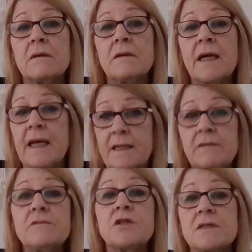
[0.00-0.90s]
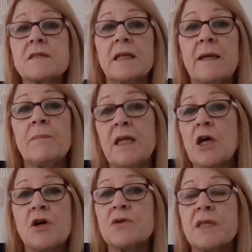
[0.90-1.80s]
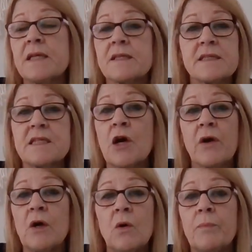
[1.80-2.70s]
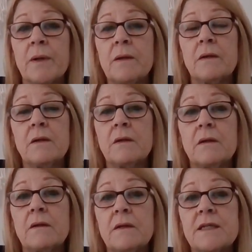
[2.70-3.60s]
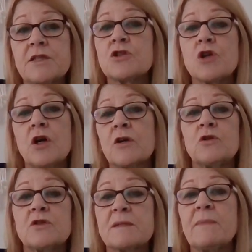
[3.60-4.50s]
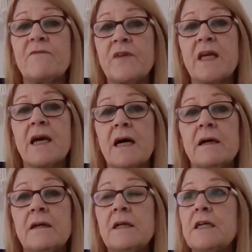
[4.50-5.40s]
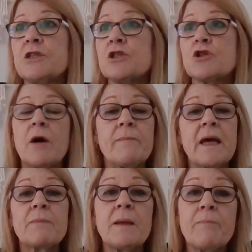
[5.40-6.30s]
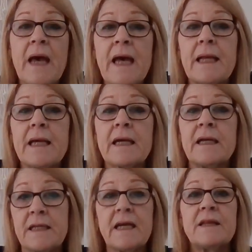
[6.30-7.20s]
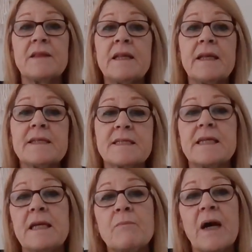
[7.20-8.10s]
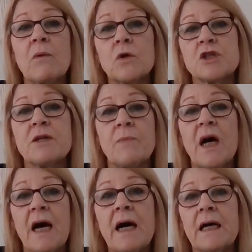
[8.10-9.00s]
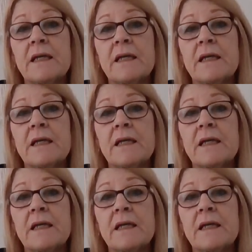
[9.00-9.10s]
And just to let me know that there's no help. It's to try and cause me fear, to try and make me panic. And yeah, then they're sitting back watching my heart.